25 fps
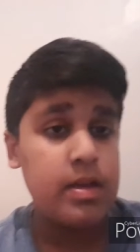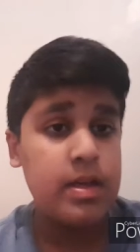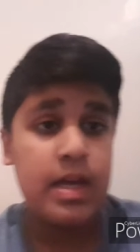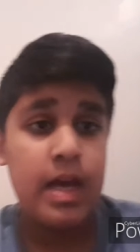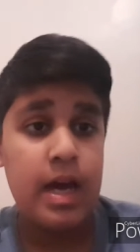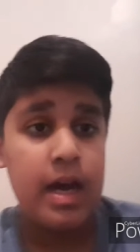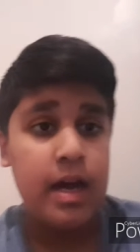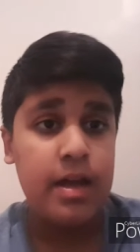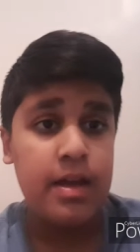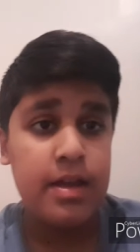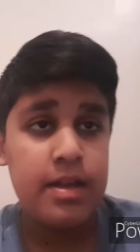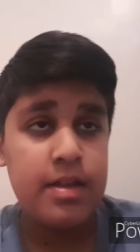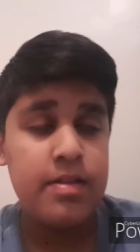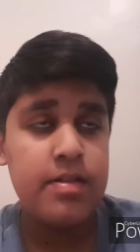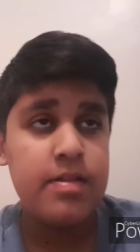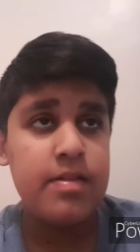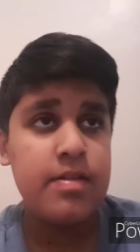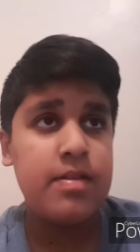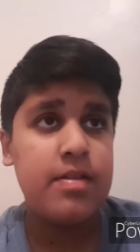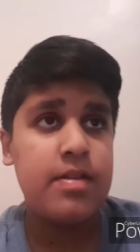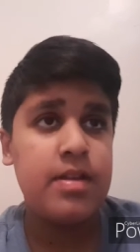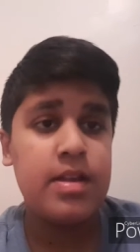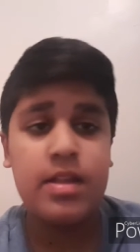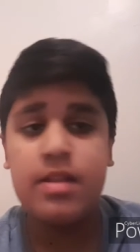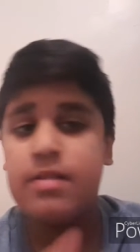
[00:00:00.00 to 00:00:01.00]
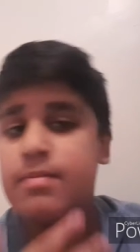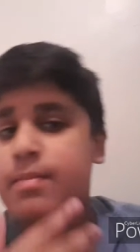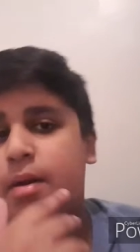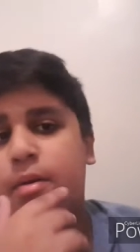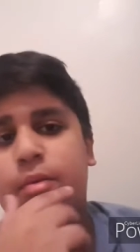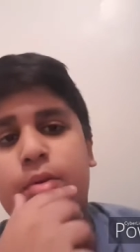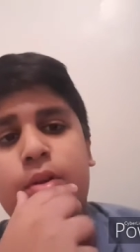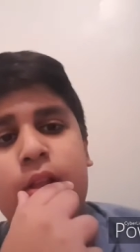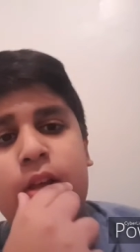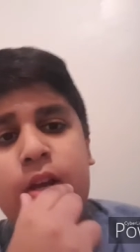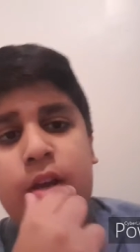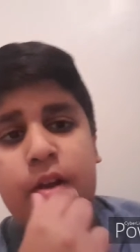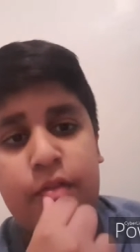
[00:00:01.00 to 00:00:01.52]
yeah, he's he's my
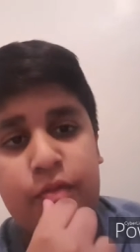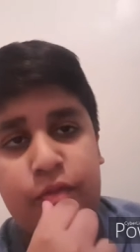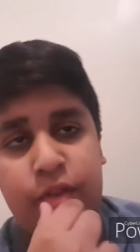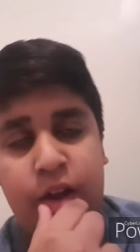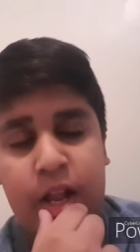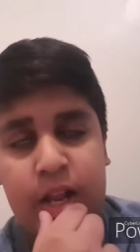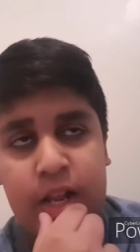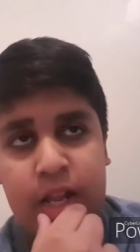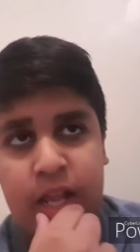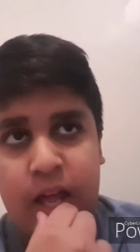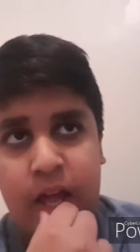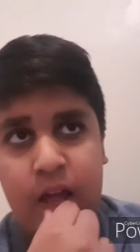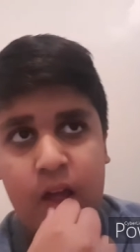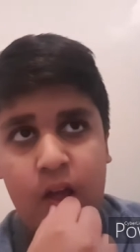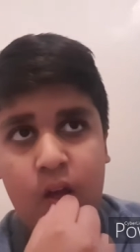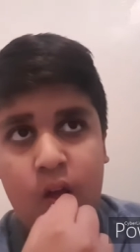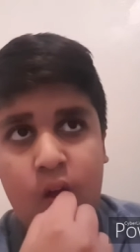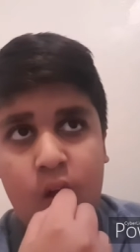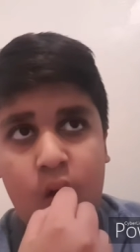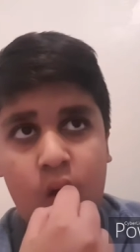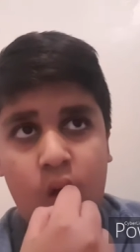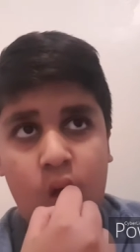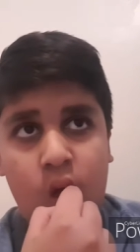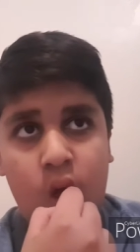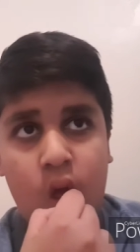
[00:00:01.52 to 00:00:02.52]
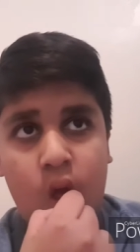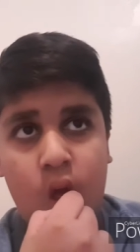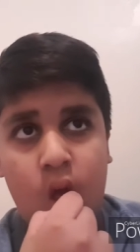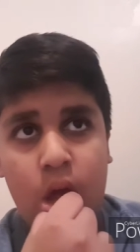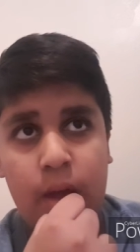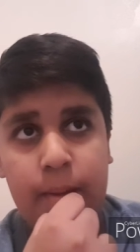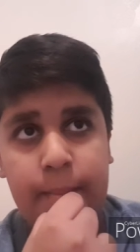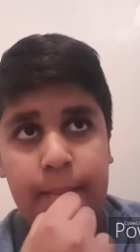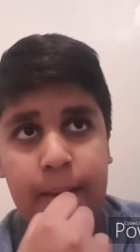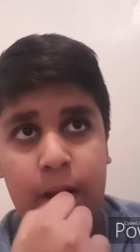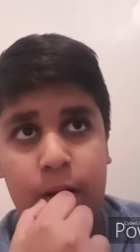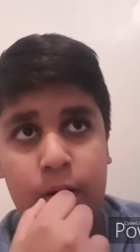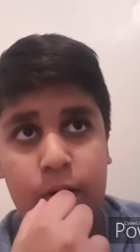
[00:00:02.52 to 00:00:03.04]
really good friend that
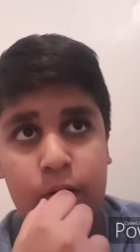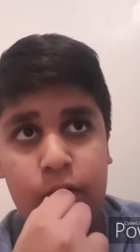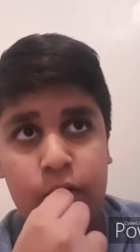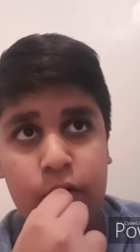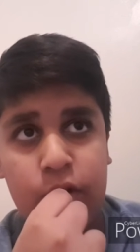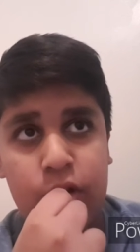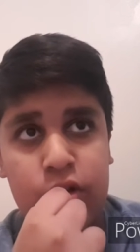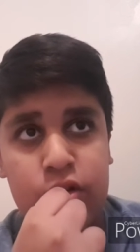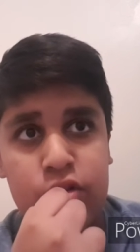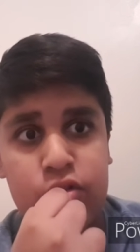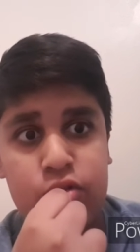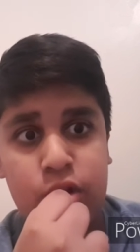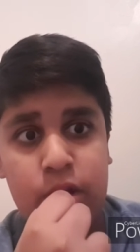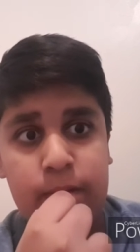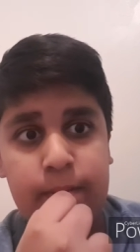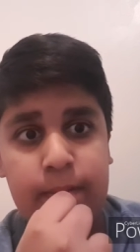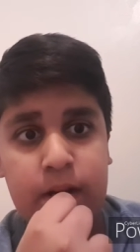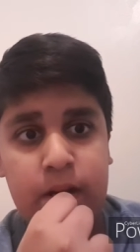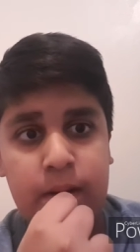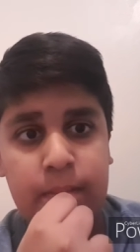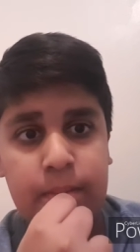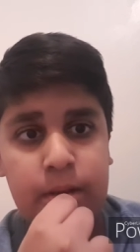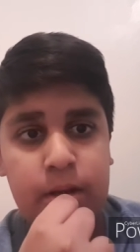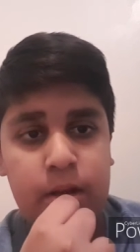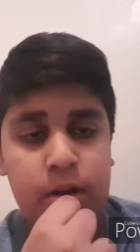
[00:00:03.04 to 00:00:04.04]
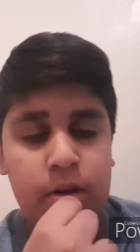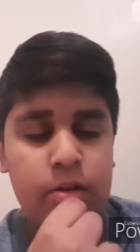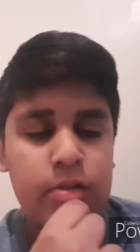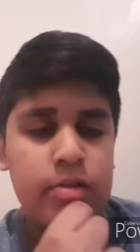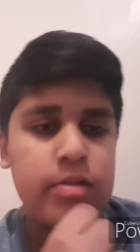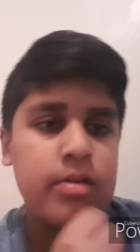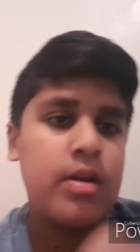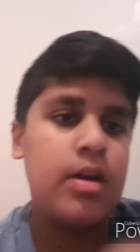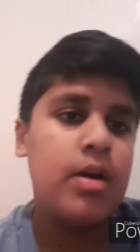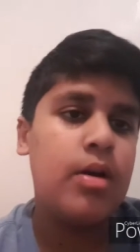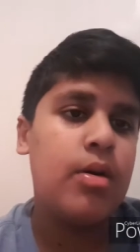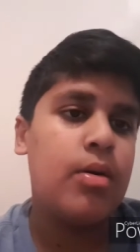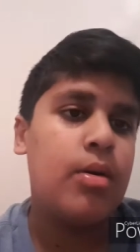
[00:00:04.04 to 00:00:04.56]
I met over a stream a couple of
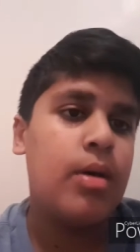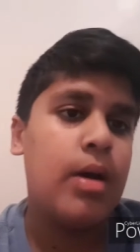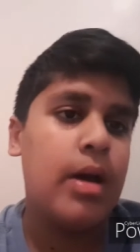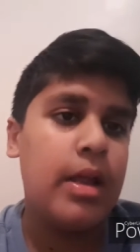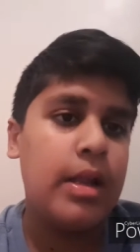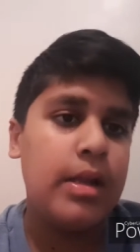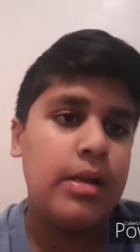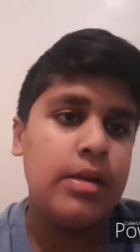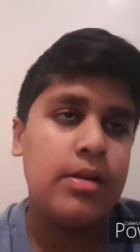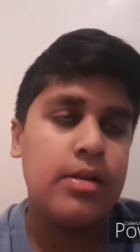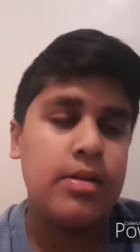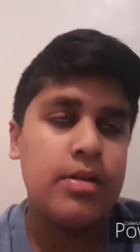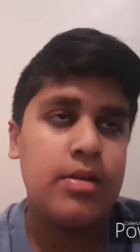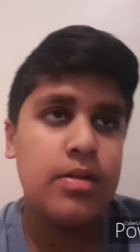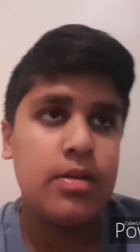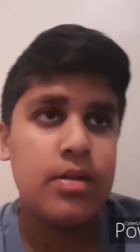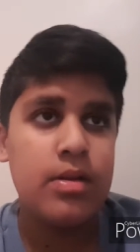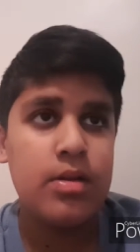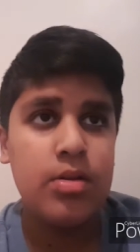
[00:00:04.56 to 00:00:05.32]
years ago and